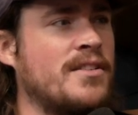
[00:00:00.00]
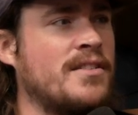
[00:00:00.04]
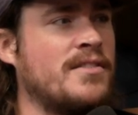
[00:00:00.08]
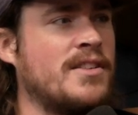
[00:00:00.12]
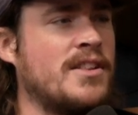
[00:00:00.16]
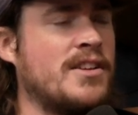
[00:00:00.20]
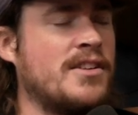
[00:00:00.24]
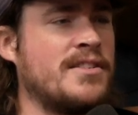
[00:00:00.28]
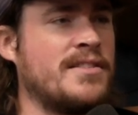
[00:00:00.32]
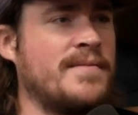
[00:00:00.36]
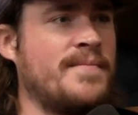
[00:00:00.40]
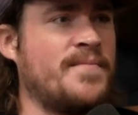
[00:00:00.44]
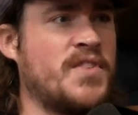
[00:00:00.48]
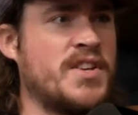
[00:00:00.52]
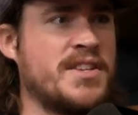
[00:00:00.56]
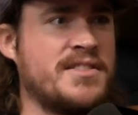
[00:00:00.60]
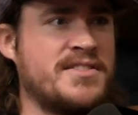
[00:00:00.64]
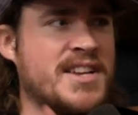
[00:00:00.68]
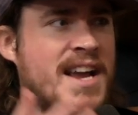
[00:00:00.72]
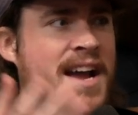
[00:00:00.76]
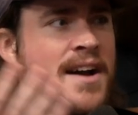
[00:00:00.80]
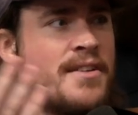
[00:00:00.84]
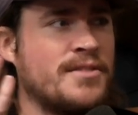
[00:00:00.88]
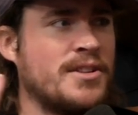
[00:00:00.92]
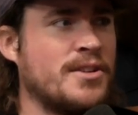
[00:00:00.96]
but the
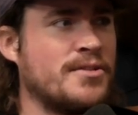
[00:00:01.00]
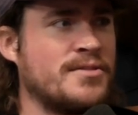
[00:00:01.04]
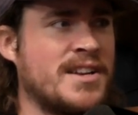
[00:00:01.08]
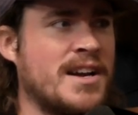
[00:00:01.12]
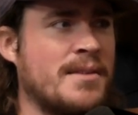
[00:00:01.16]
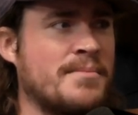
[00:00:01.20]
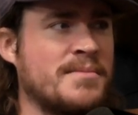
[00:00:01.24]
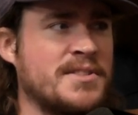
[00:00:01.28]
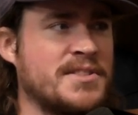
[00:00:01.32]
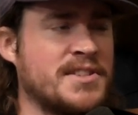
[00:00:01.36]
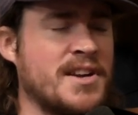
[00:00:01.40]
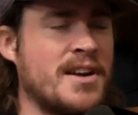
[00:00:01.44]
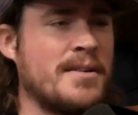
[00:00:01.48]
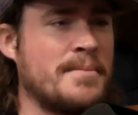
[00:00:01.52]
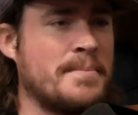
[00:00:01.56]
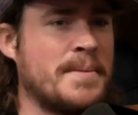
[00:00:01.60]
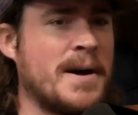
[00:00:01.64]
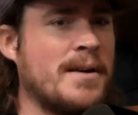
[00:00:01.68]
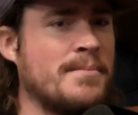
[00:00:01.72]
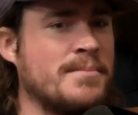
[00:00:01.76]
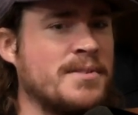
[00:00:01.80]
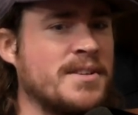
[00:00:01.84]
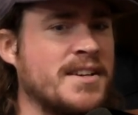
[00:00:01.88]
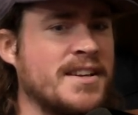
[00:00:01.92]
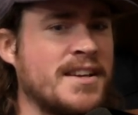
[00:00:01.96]
download numbers aren't
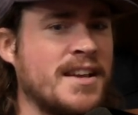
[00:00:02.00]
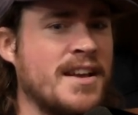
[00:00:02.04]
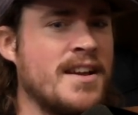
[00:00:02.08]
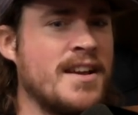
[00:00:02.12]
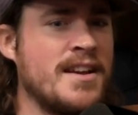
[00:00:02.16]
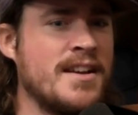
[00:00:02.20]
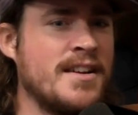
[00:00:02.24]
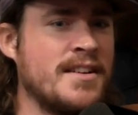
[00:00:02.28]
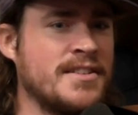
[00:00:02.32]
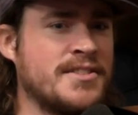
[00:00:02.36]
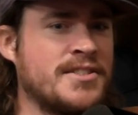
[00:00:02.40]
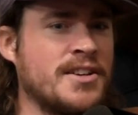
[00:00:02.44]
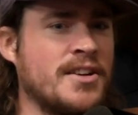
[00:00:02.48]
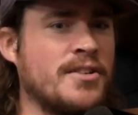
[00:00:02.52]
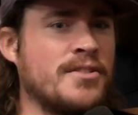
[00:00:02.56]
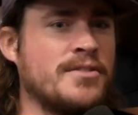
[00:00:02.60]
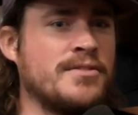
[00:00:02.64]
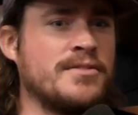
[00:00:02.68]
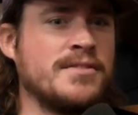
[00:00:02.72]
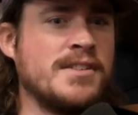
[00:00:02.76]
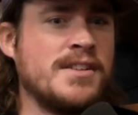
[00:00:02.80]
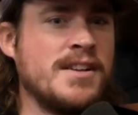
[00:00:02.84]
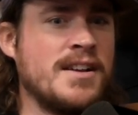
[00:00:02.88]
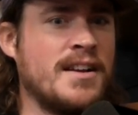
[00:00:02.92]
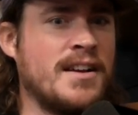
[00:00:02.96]
public.
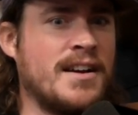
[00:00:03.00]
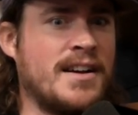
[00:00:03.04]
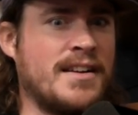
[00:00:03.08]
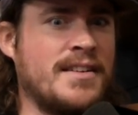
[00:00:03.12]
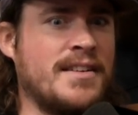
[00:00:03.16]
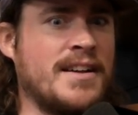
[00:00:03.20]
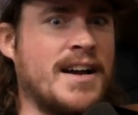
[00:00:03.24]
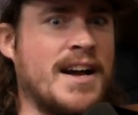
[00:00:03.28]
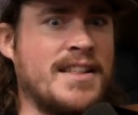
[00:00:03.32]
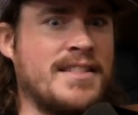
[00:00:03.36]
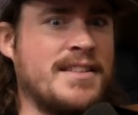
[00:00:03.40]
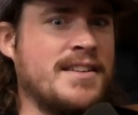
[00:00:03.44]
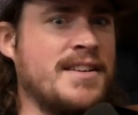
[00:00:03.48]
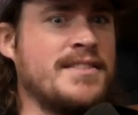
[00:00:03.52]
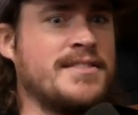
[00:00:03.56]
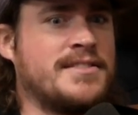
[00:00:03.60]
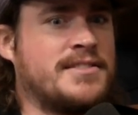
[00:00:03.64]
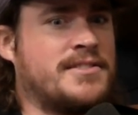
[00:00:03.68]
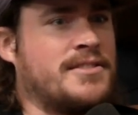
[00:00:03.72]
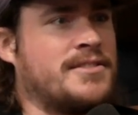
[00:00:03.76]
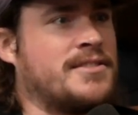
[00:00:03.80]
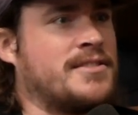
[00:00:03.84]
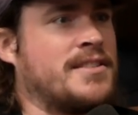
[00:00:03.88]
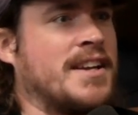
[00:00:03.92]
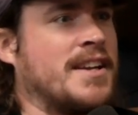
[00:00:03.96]
So I think it's
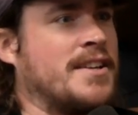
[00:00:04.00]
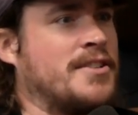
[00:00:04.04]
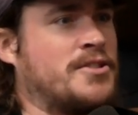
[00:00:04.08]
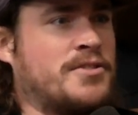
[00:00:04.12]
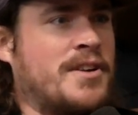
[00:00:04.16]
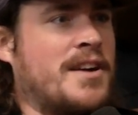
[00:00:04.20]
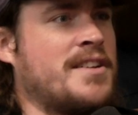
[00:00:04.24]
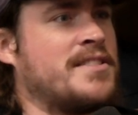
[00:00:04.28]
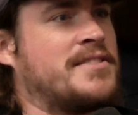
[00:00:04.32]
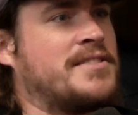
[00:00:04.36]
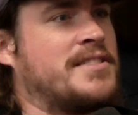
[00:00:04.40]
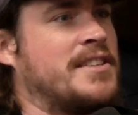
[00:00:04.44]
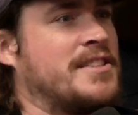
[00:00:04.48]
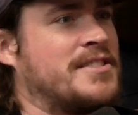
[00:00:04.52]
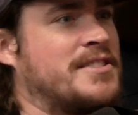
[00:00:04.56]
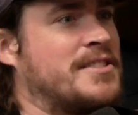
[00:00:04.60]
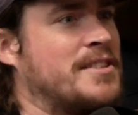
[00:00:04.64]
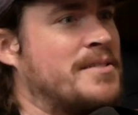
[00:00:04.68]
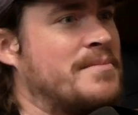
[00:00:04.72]
just like a trust system,